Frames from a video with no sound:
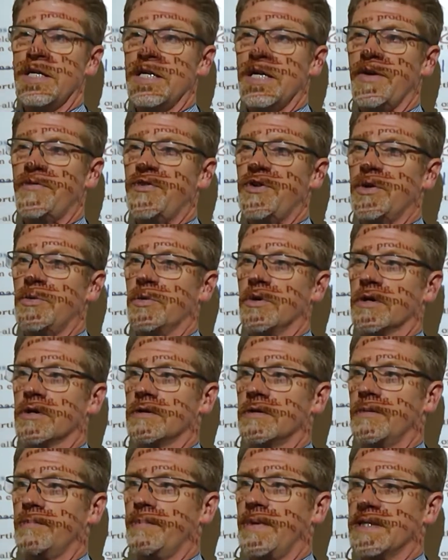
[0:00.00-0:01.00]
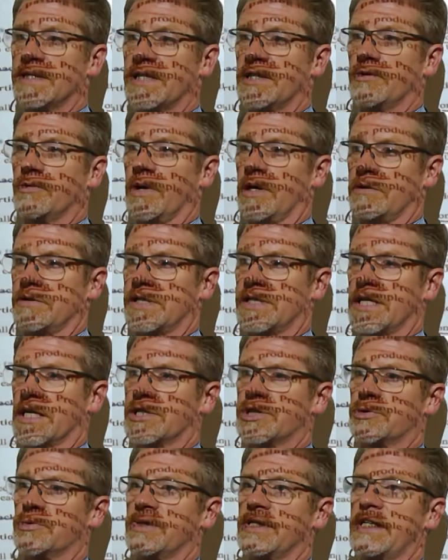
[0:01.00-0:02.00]
if you were messing around
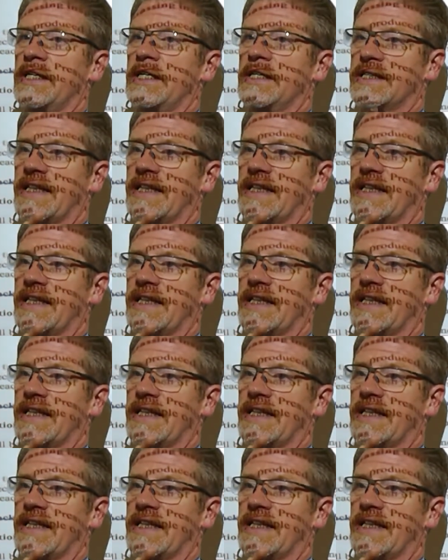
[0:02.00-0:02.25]
sexually,